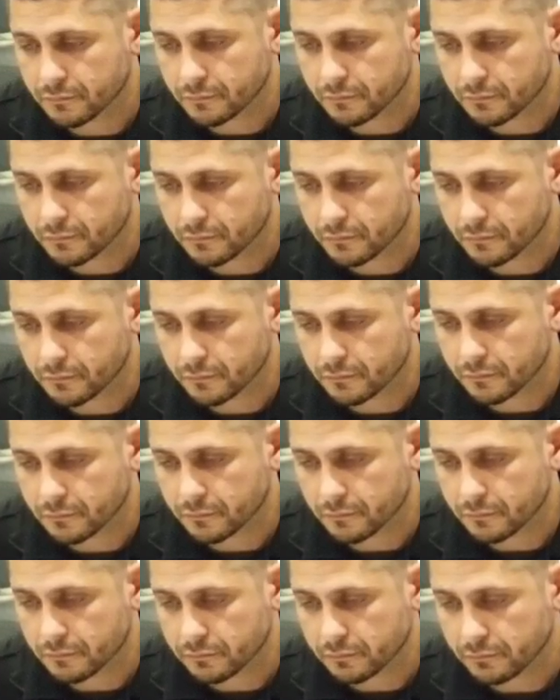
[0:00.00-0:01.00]

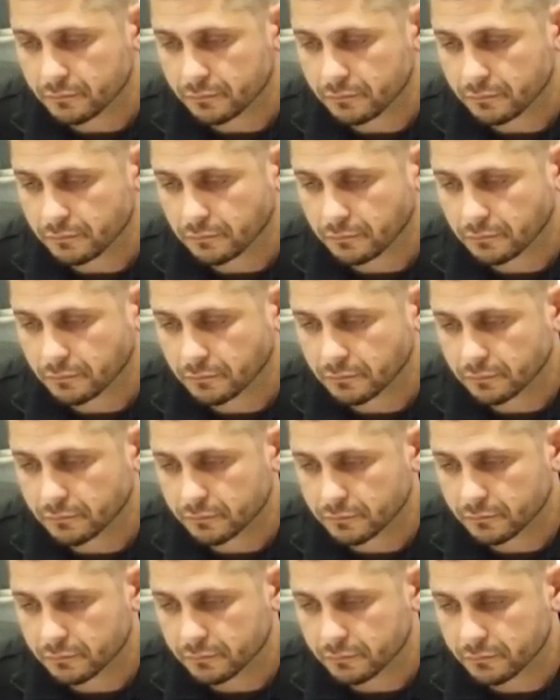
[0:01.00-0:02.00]

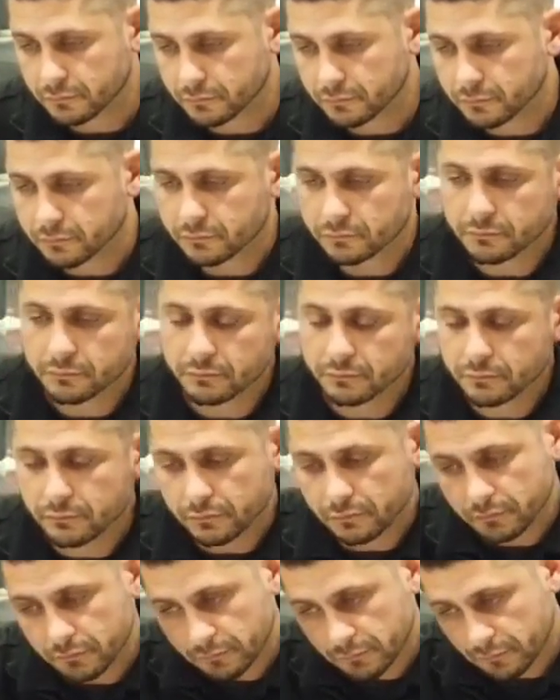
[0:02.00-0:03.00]

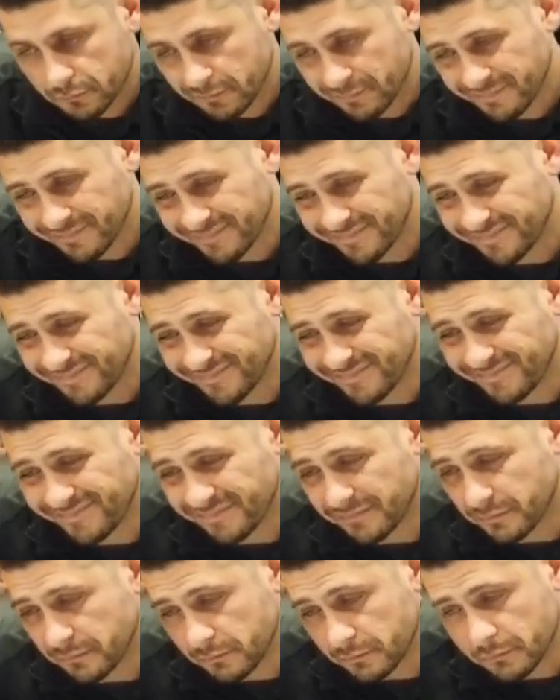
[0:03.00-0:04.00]

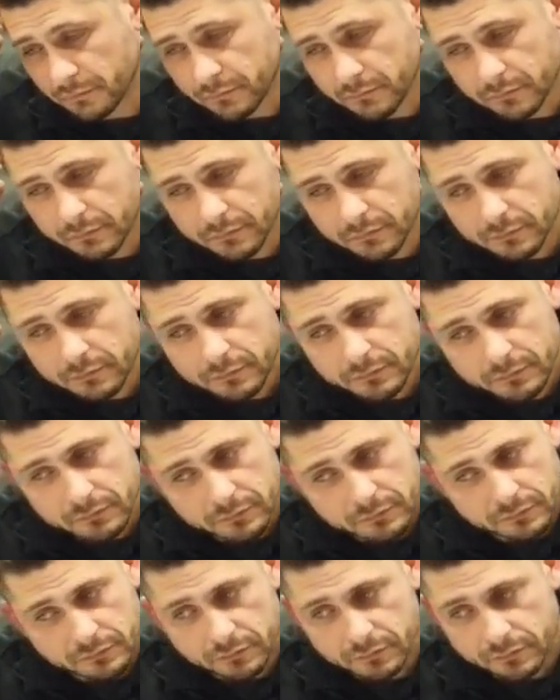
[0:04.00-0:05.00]

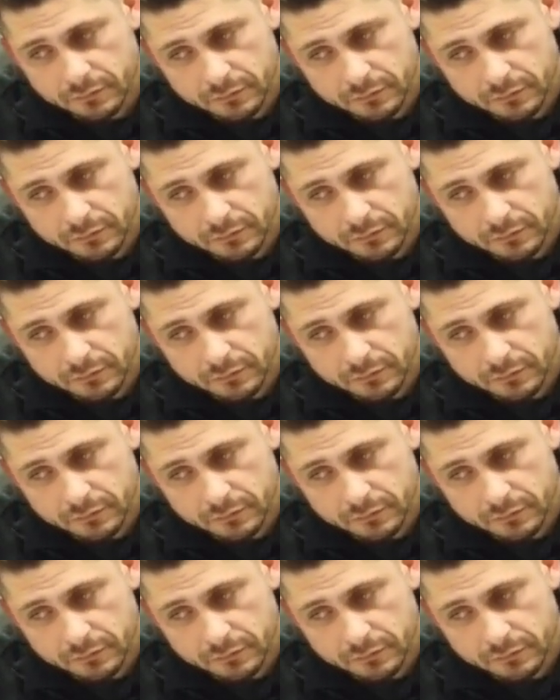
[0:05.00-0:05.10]
[no speech]